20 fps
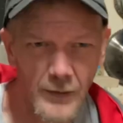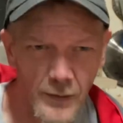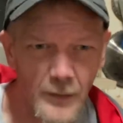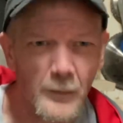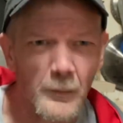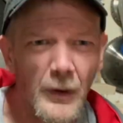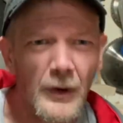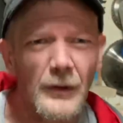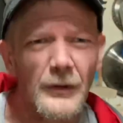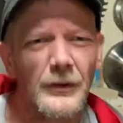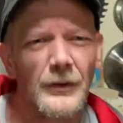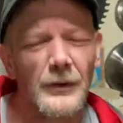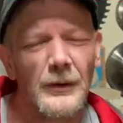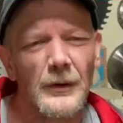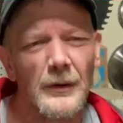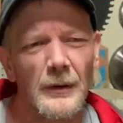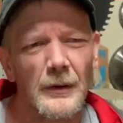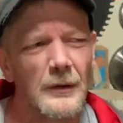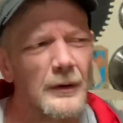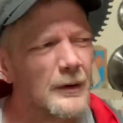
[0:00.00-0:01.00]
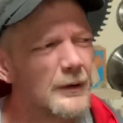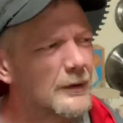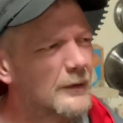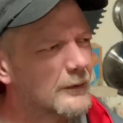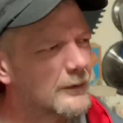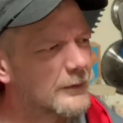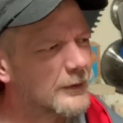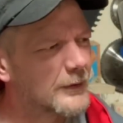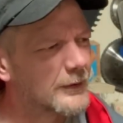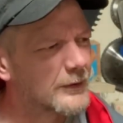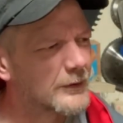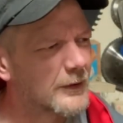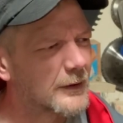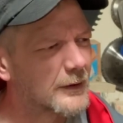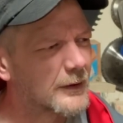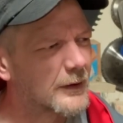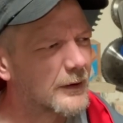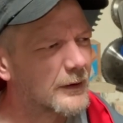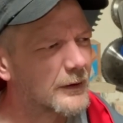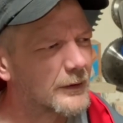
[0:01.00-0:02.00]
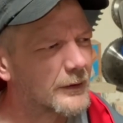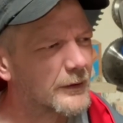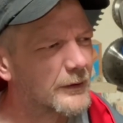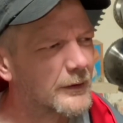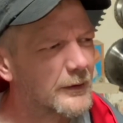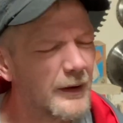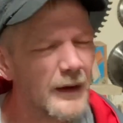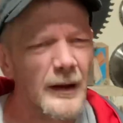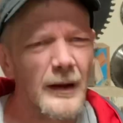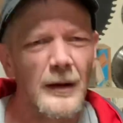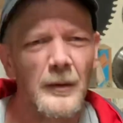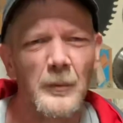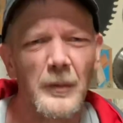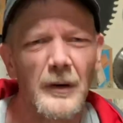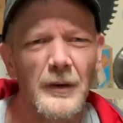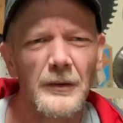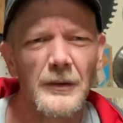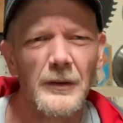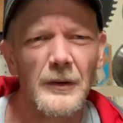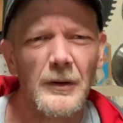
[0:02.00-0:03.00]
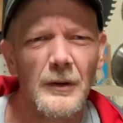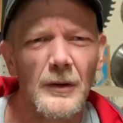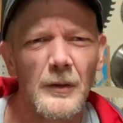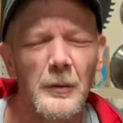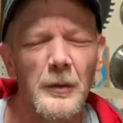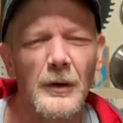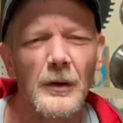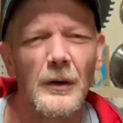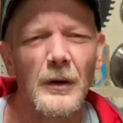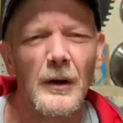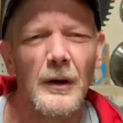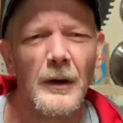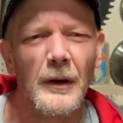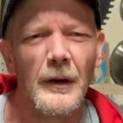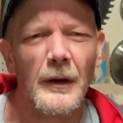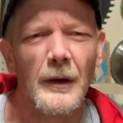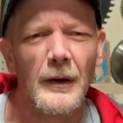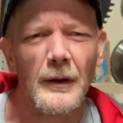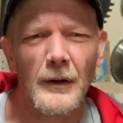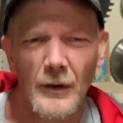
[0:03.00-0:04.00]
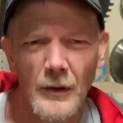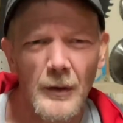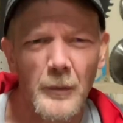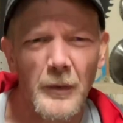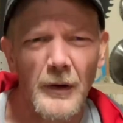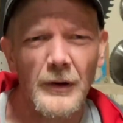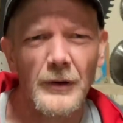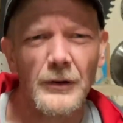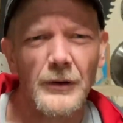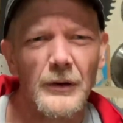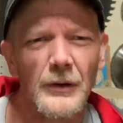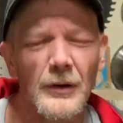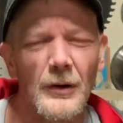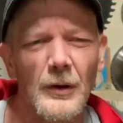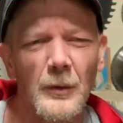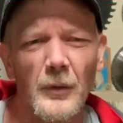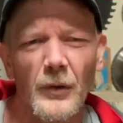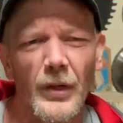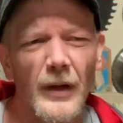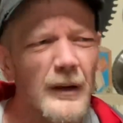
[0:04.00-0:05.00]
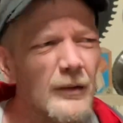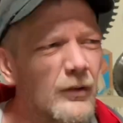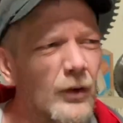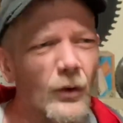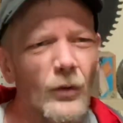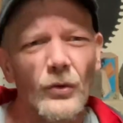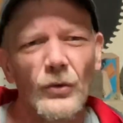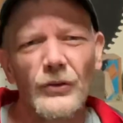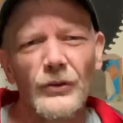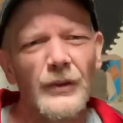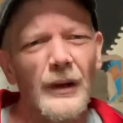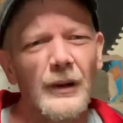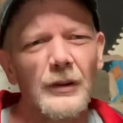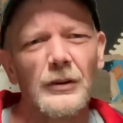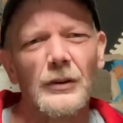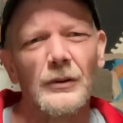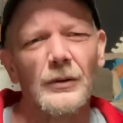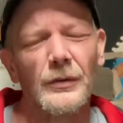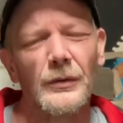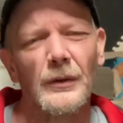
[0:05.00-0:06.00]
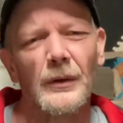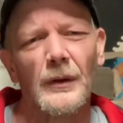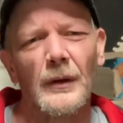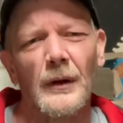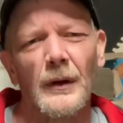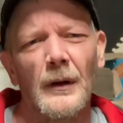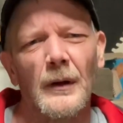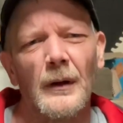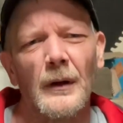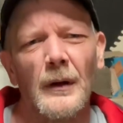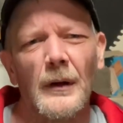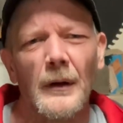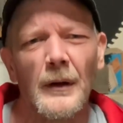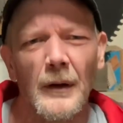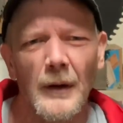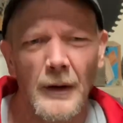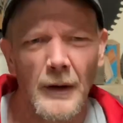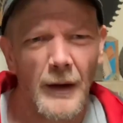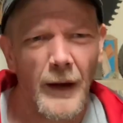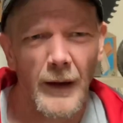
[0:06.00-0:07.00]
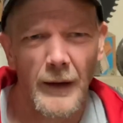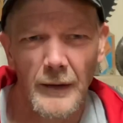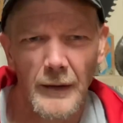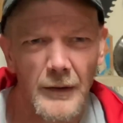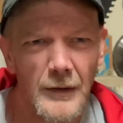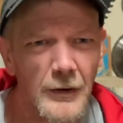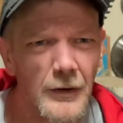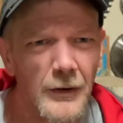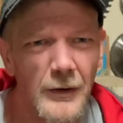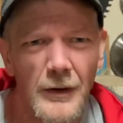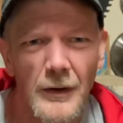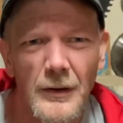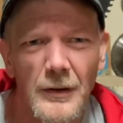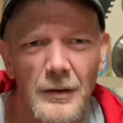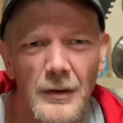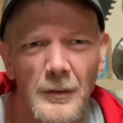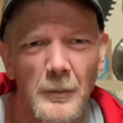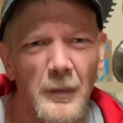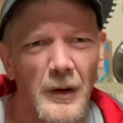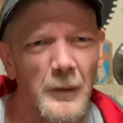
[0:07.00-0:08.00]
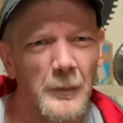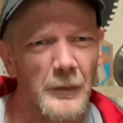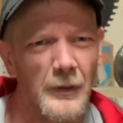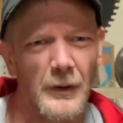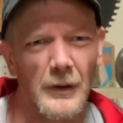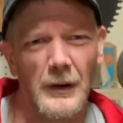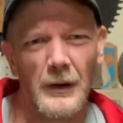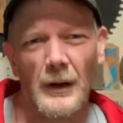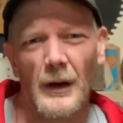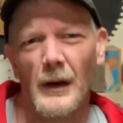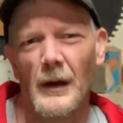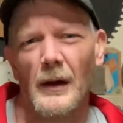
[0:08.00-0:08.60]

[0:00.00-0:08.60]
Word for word: Barnes and, no, what is that called? Yeah, Barnes and Noble. Go to Barnes and Noble. They have whole sections. How to increase your memory.